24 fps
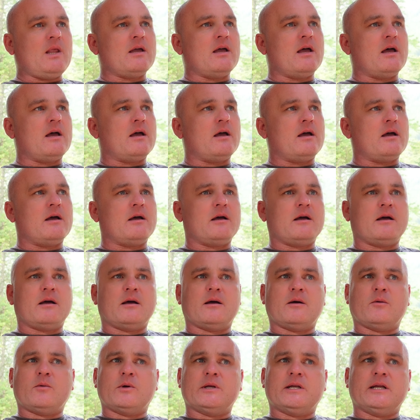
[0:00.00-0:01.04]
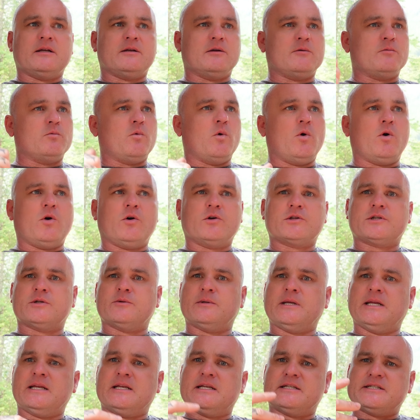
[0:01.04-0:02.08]
uh, we needed water,
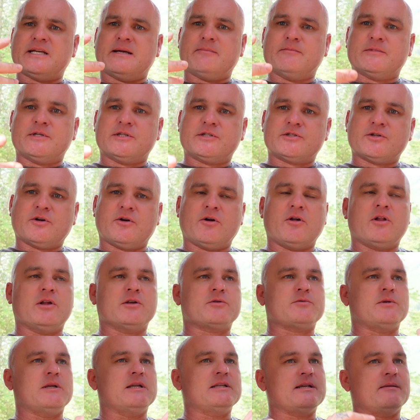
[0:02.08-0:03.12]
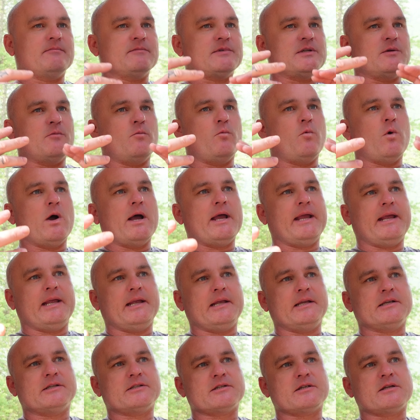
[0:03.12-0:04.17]
we needed empty toilets, we needed empty
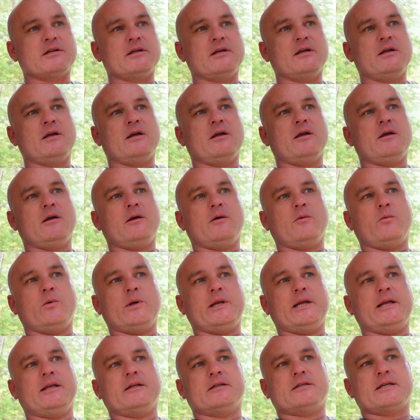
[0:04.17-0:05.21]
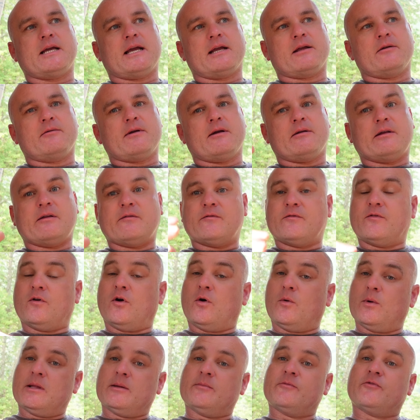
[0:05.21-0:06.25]
waste, we needed to hang around in
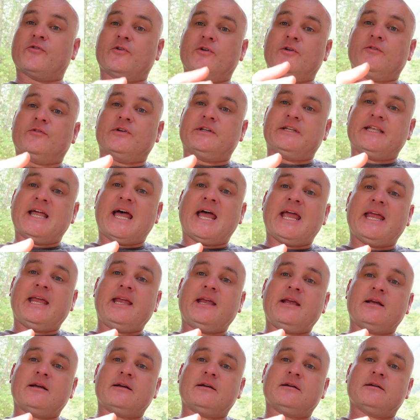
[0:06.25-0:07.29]
Fort William for another day.